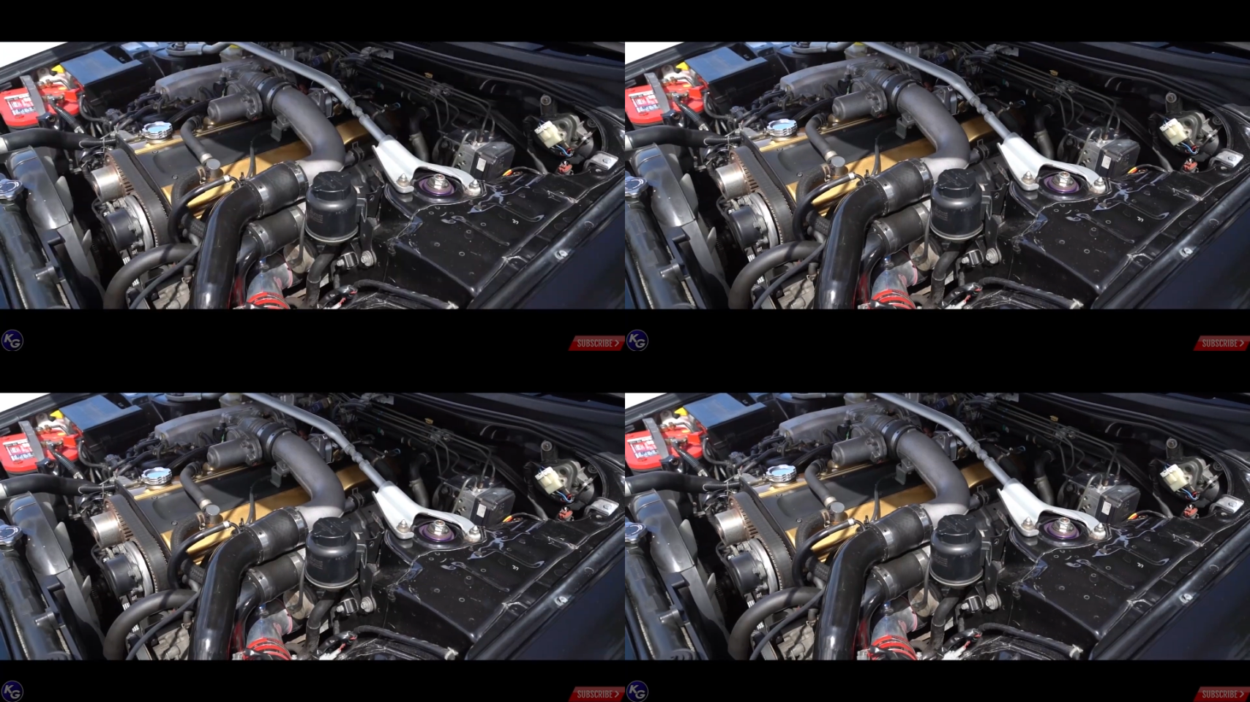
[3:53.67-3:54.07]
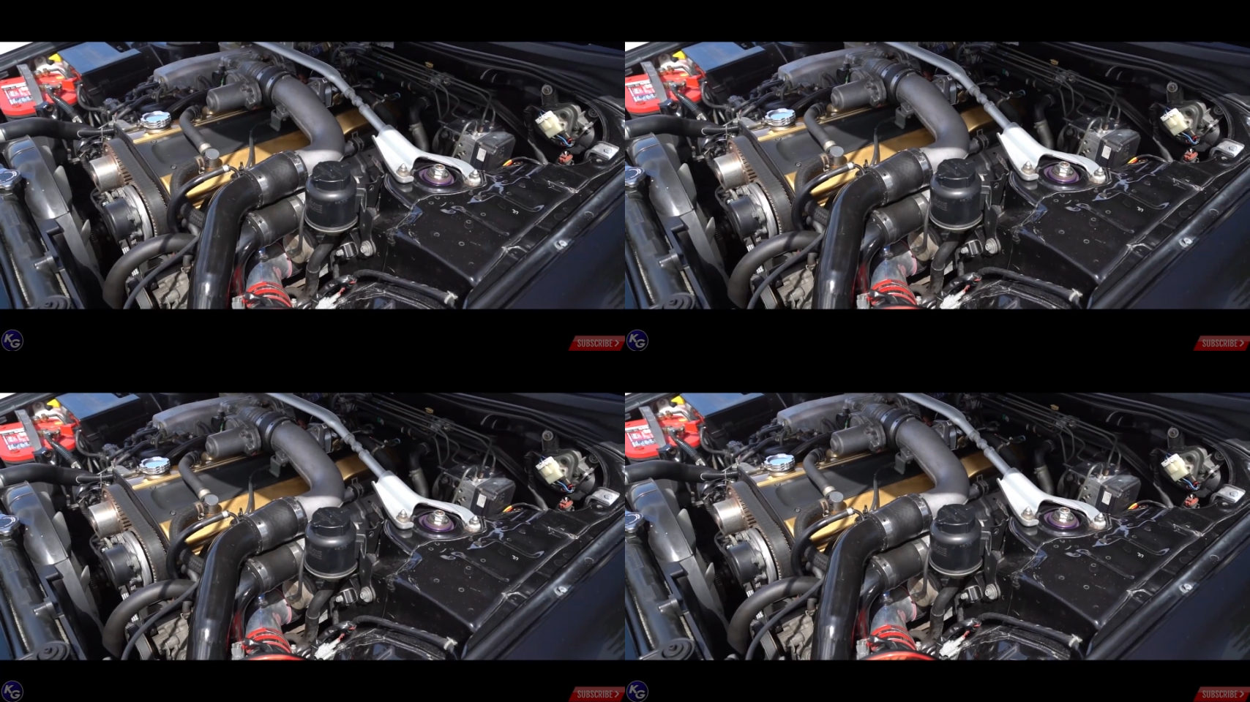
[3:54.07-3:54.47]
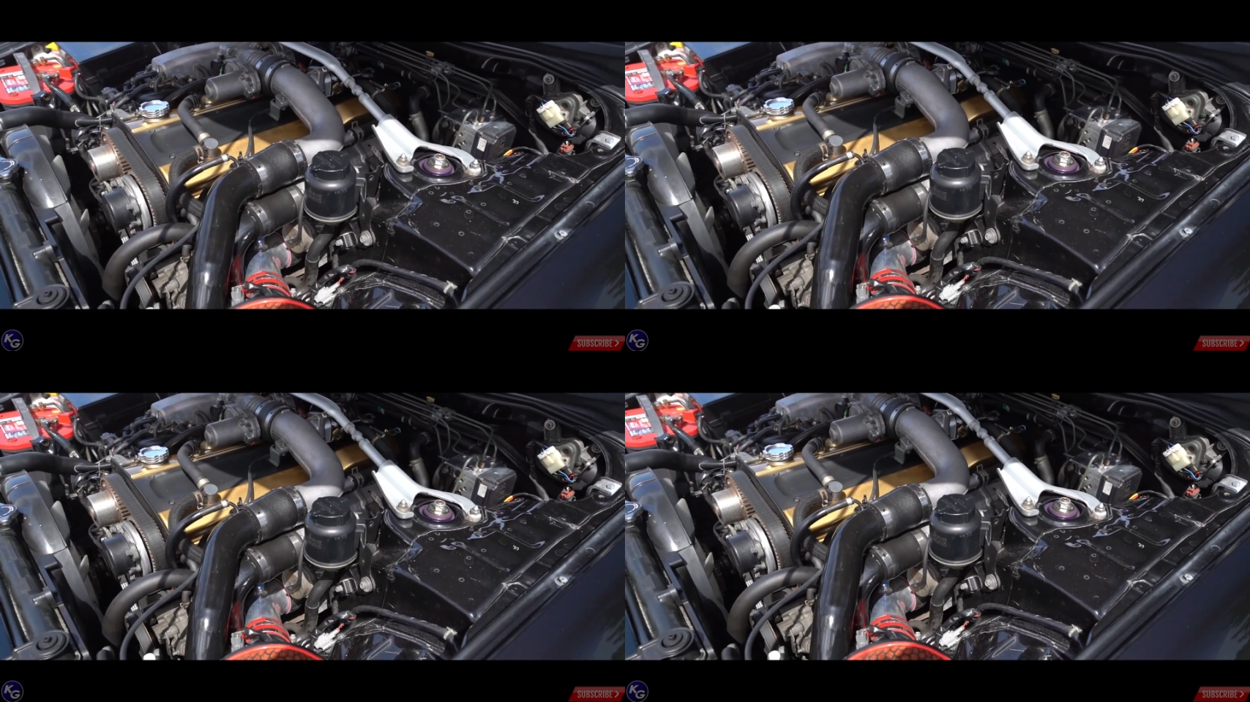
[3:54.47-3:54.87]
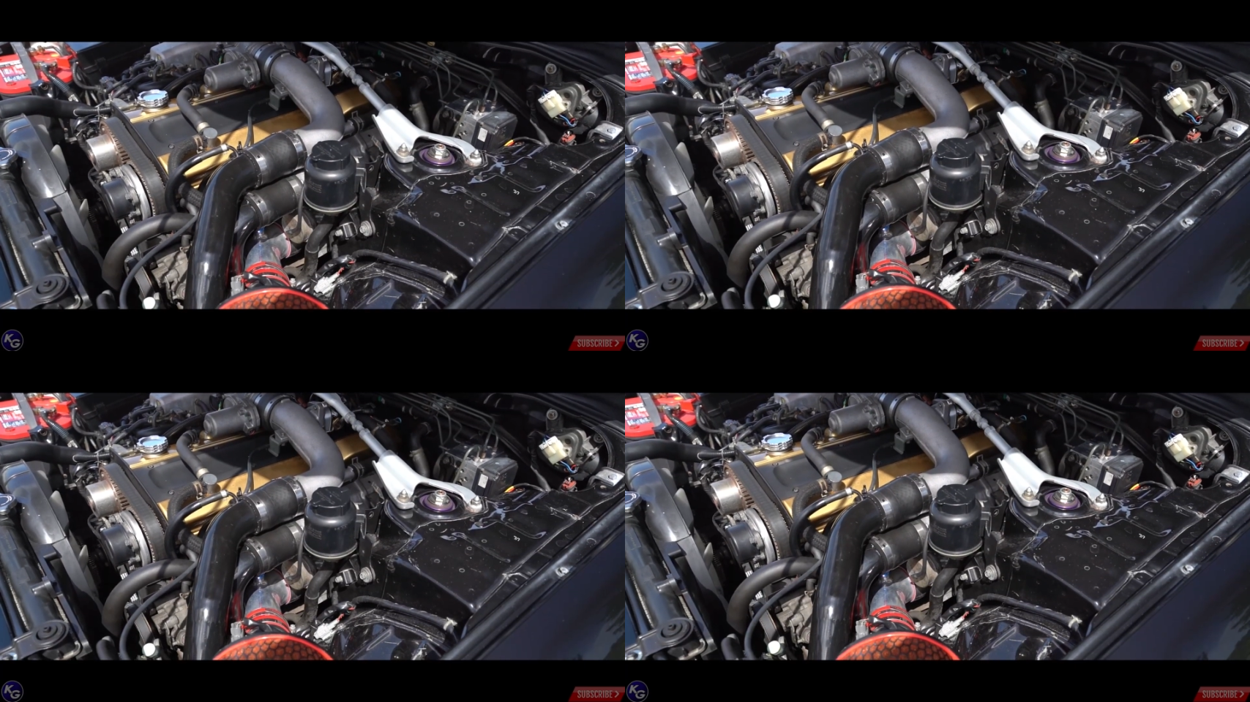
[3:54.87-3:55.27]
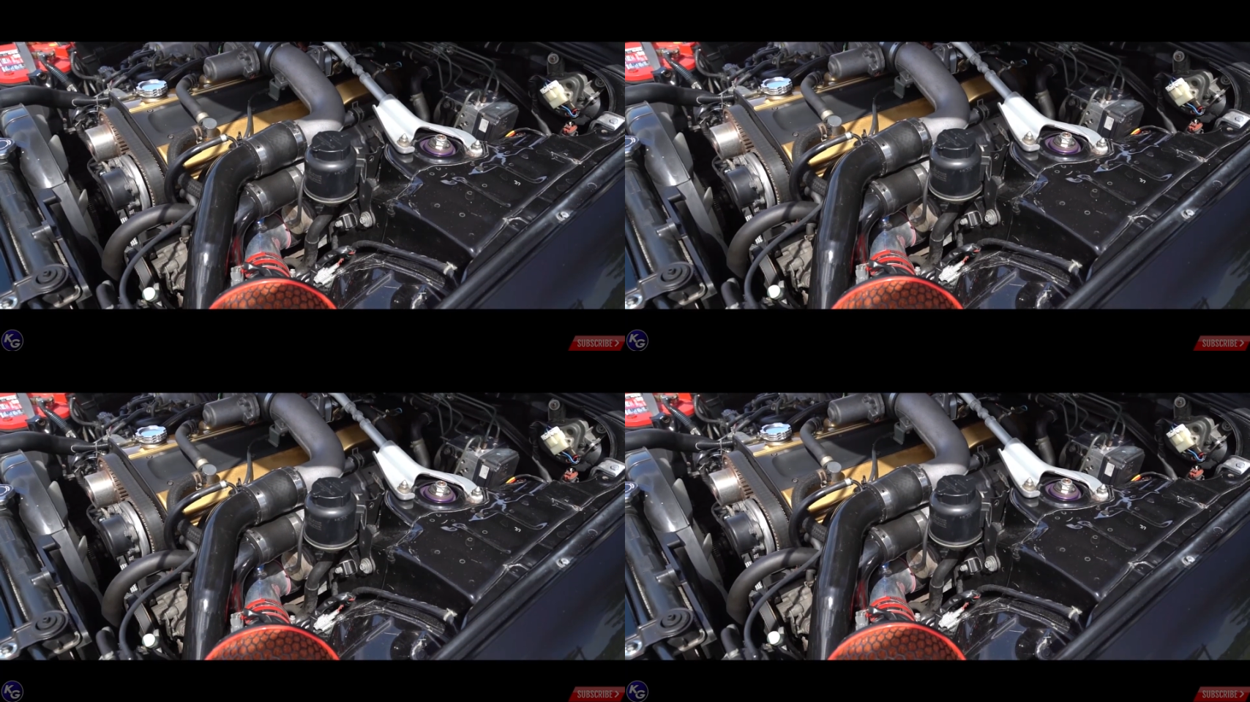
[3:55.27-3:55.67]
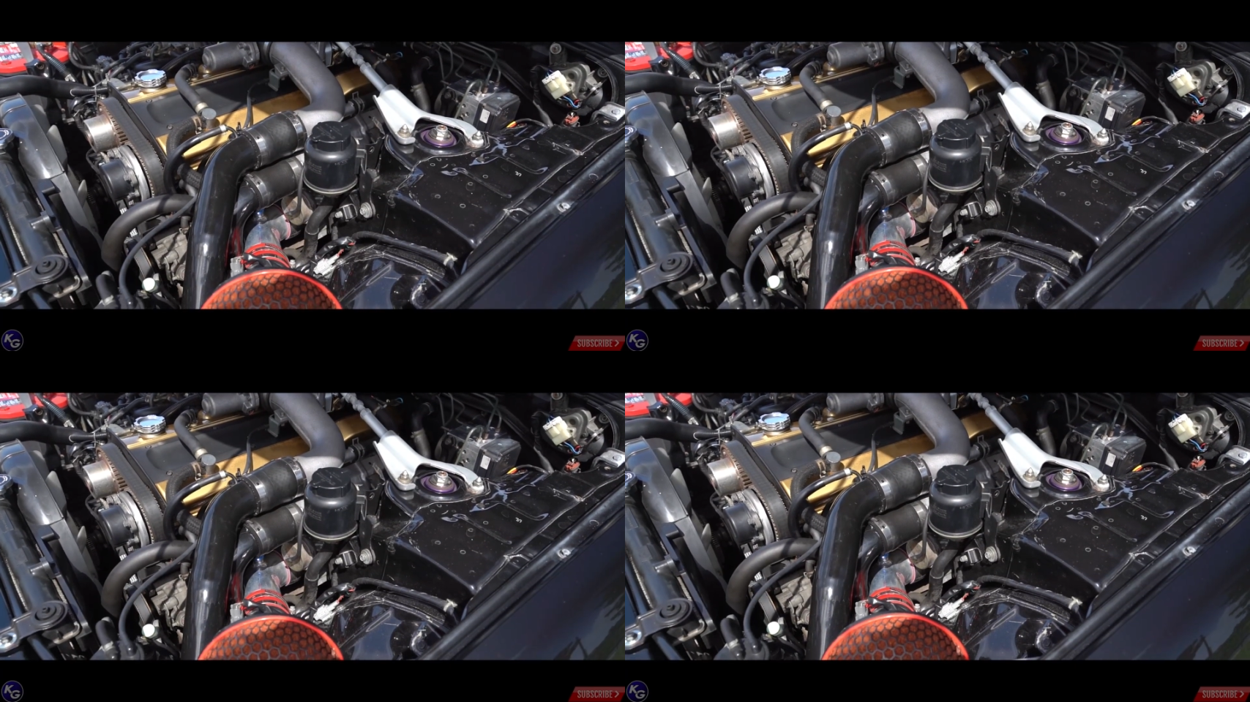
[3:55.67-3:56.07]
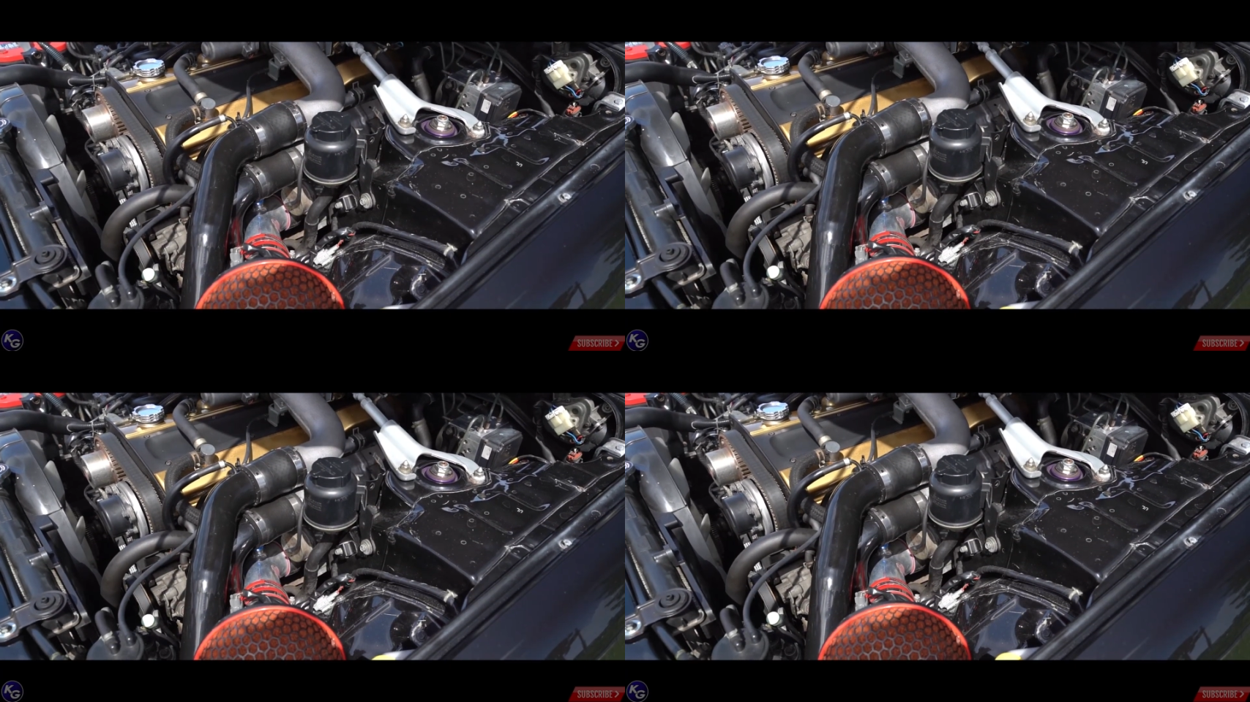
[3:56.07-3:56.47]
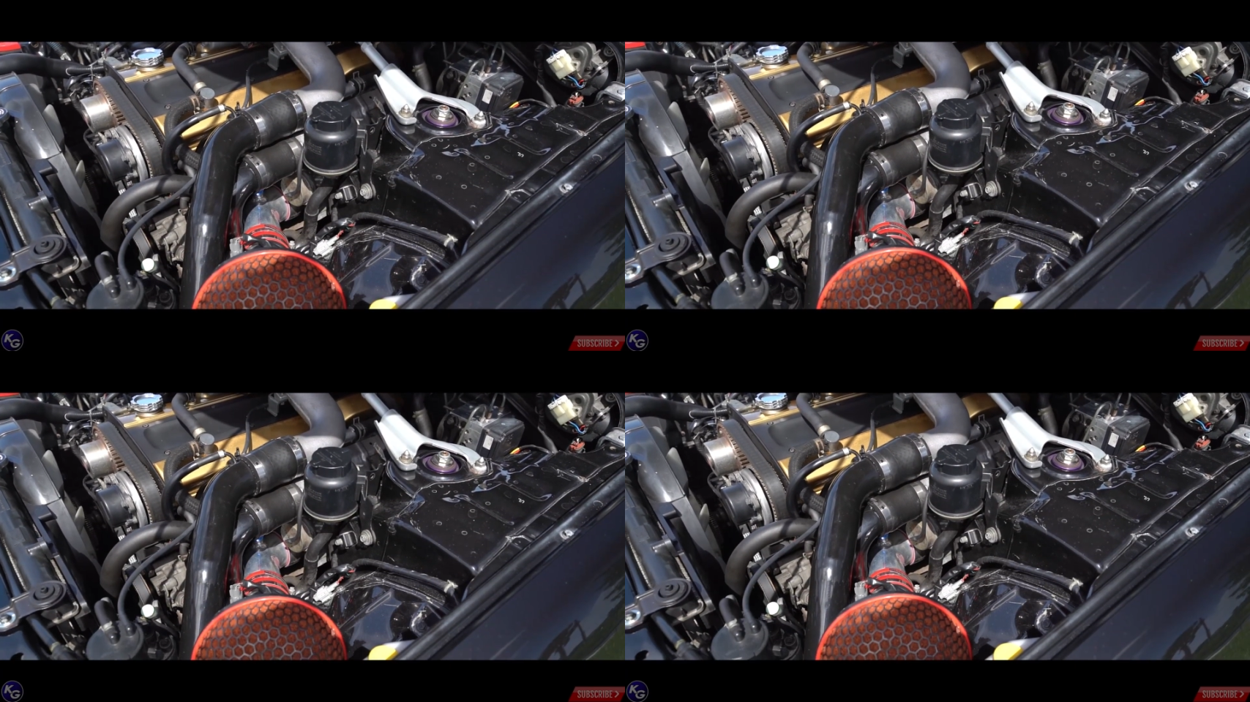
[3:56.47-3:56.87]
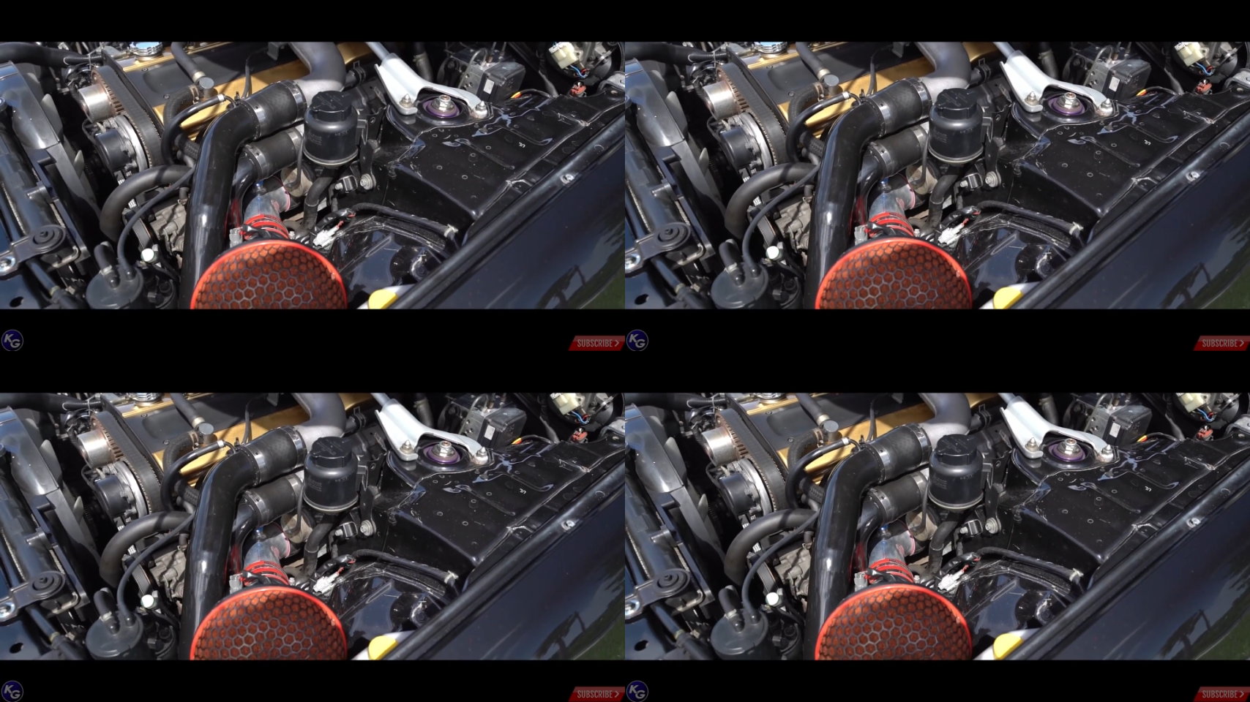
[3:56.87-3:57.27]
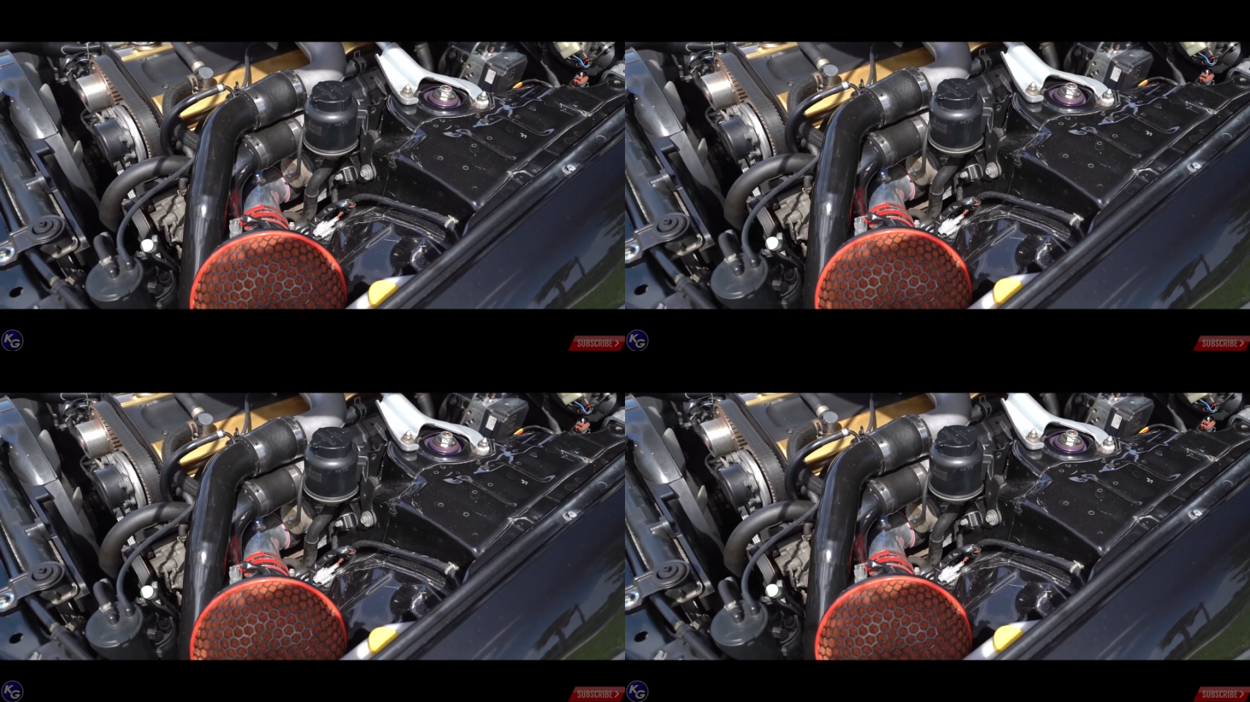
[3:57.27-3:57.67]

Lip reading: (no speaker visible)